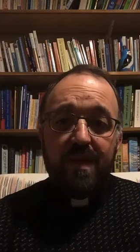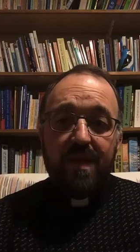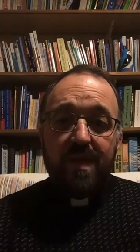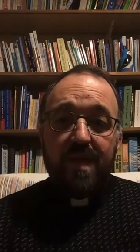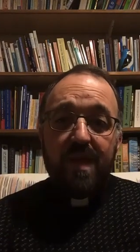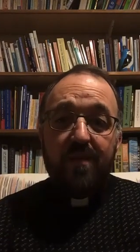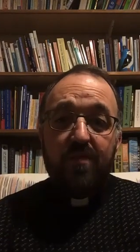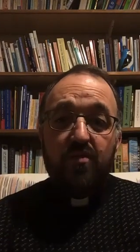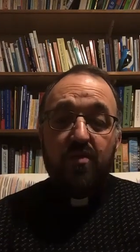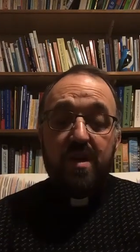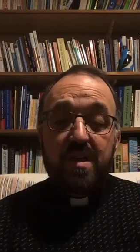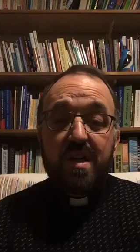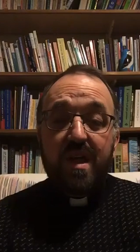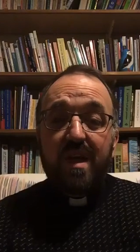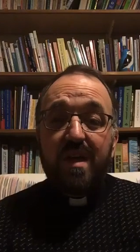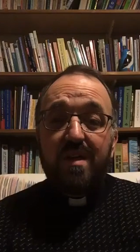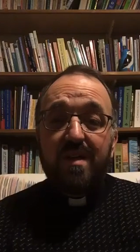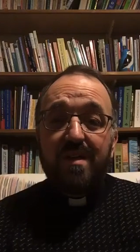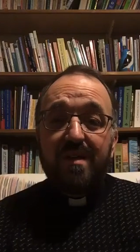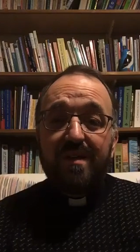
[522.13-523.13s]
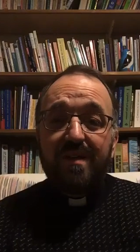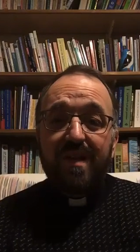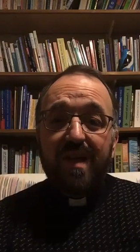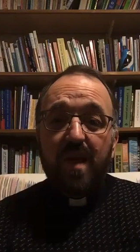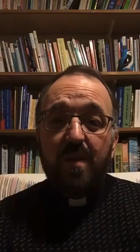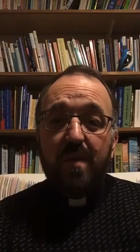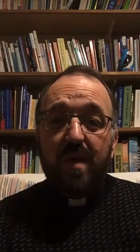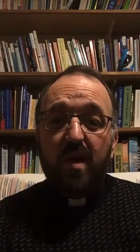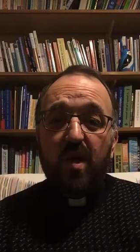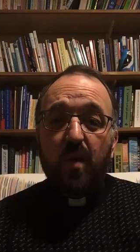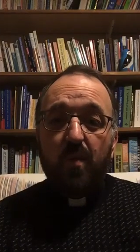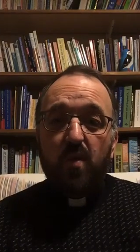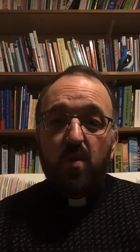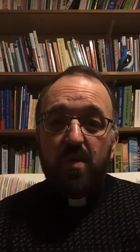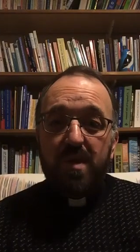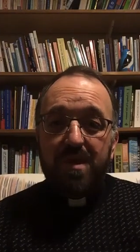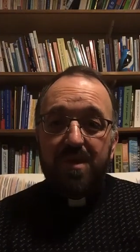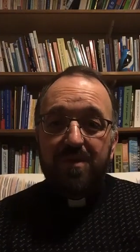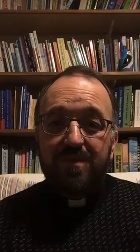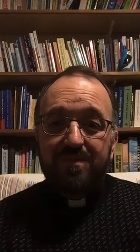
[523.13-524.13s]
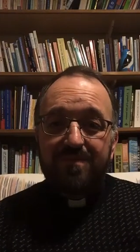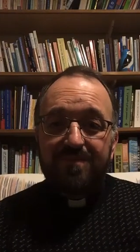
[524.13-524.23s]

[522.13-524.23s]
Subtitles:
Have a great day, and may God be with you.